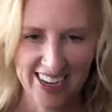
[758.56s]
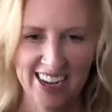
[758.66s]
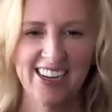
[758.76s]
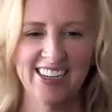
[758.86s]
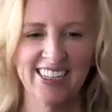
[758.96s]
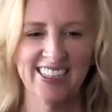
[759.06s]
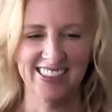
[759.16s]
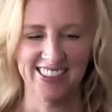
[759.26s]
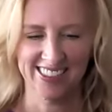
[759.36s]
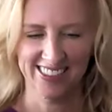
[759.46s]

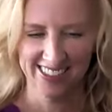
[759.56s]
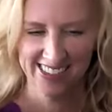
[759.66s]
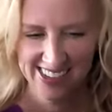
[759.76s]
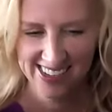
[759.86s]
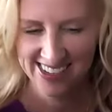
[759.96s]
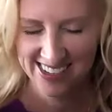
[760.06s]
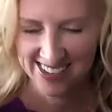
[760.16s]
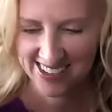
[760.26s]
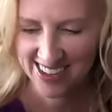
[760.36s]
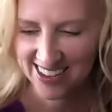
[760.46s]
does.
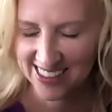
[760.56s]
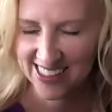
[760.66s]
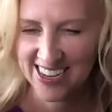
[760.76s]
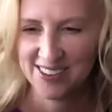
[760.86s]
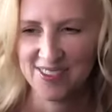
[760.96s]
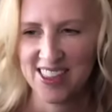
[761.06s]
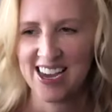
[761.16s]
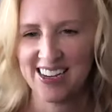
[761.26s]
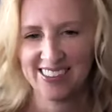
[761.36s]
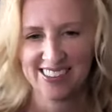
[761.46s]
I love
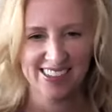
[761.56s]
that.